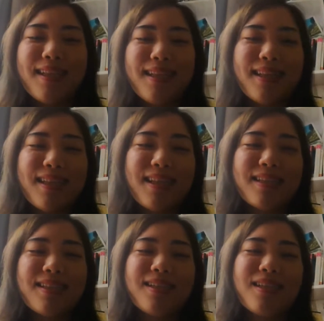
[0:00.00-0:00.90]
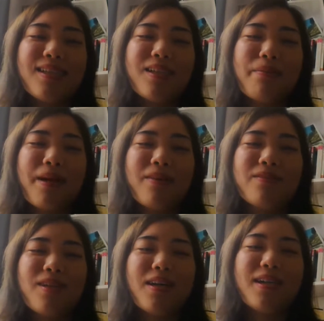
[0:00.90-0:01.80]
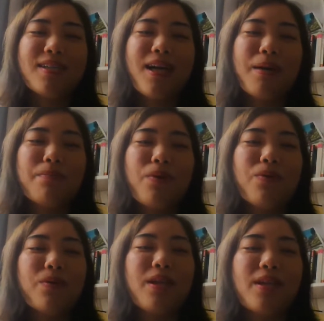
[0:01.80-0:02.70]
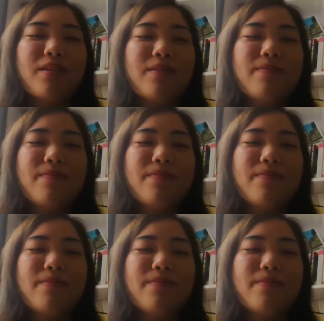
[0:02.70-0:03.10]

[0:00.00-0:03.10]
Let's think about an example here.